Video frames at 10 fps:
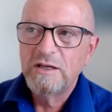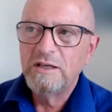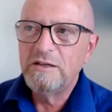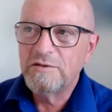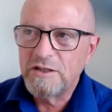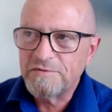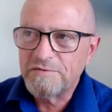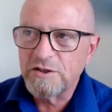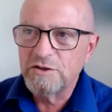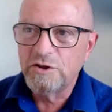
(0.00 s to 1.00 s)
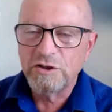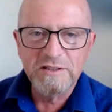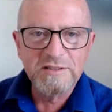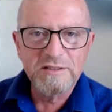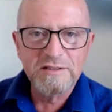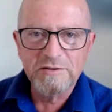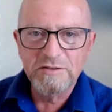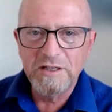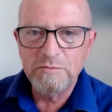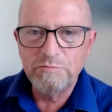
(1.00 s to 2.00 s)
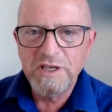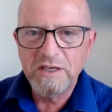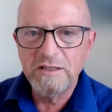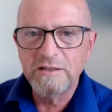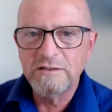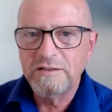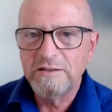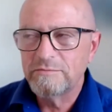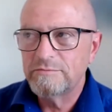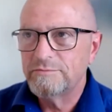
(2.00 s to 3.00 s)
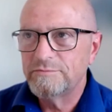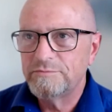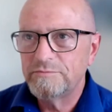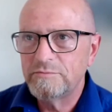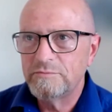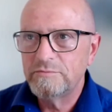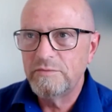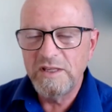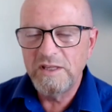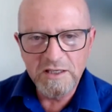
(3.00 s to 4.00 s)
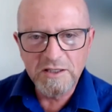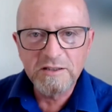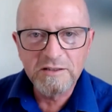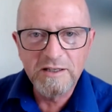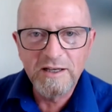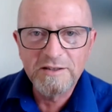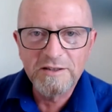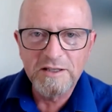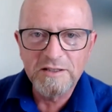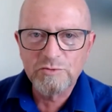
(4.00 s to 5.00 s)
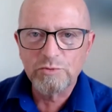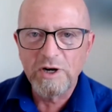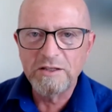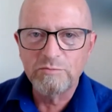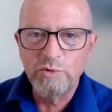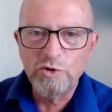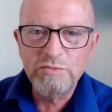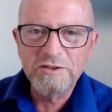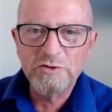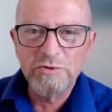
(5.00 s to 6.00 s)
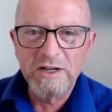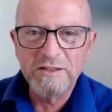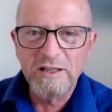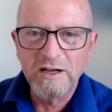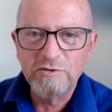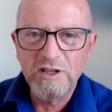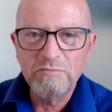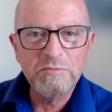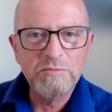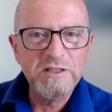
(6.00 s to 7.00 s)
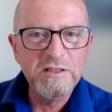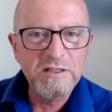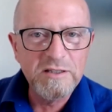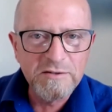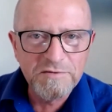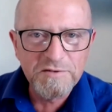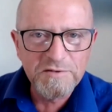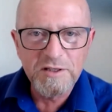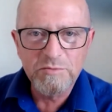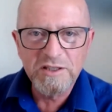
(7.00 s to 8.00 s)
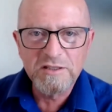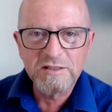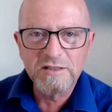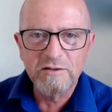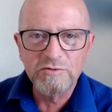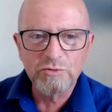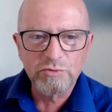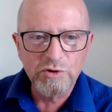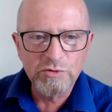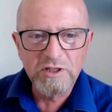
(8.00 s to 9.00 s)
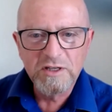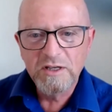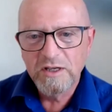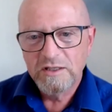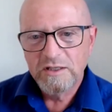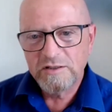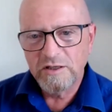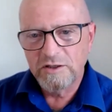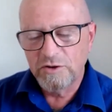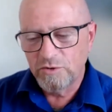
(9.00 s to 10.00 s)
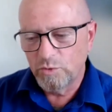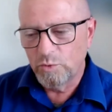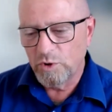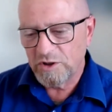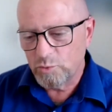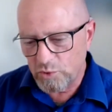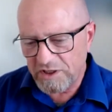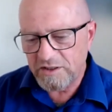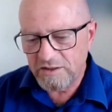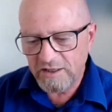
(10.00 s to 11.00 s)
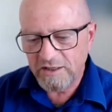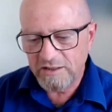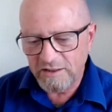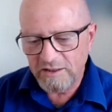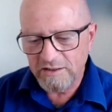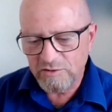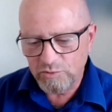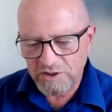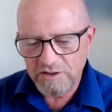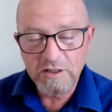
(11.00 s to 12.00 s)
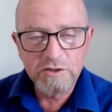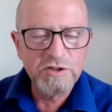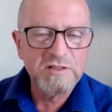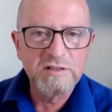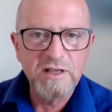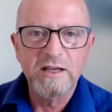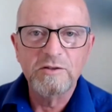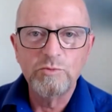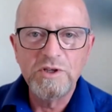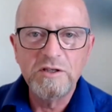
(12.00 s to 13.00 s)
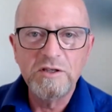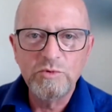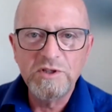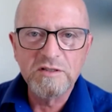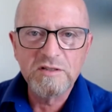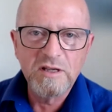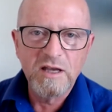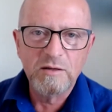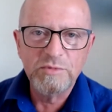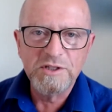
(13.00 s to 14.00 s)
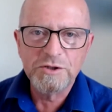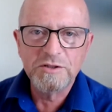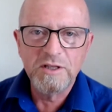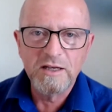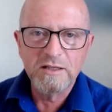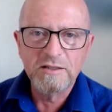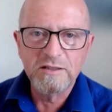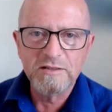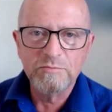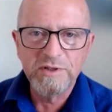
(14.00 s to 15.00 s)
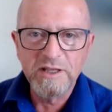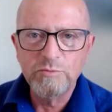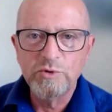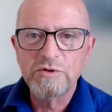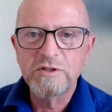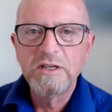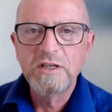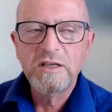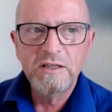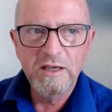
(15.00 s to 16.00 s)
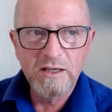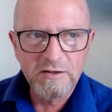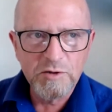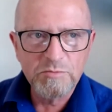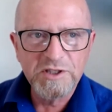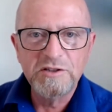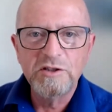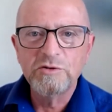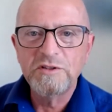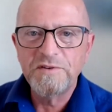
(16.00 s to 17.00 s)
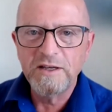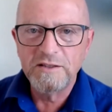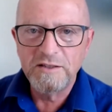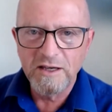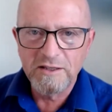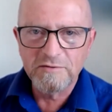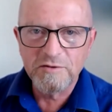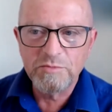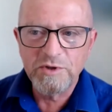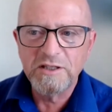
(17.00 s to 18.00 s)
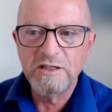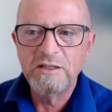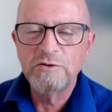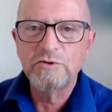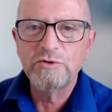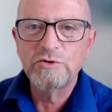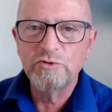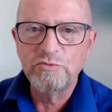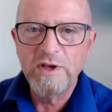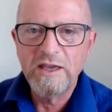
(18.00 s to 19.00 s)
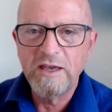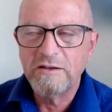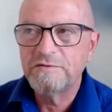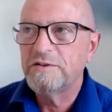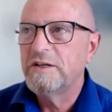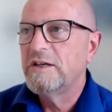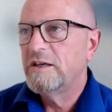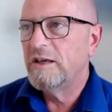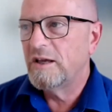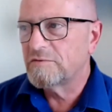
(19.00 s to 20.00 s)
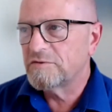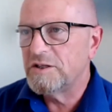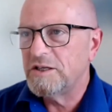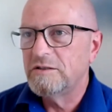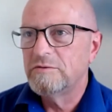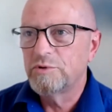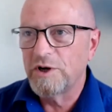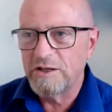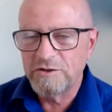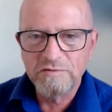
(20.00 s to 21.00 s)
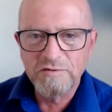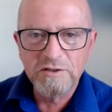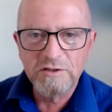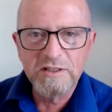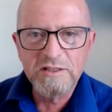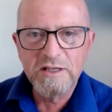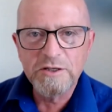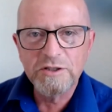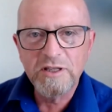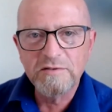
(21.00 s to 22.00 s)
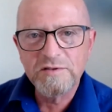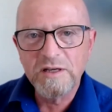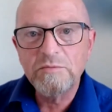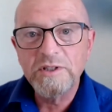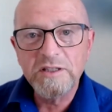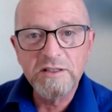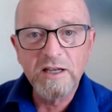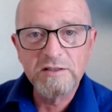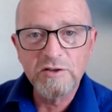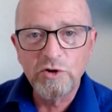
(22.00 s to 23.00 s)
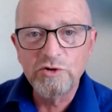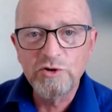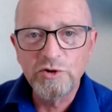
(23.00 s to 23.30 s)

Even if they're not necessarily being needed at this right moment, right now, they may be needed 15 minutes down the road. So what we did is we did just that. We established that as a playbook, get everybody notified, get everybody into the room, have every branch of the organization have somebody that's on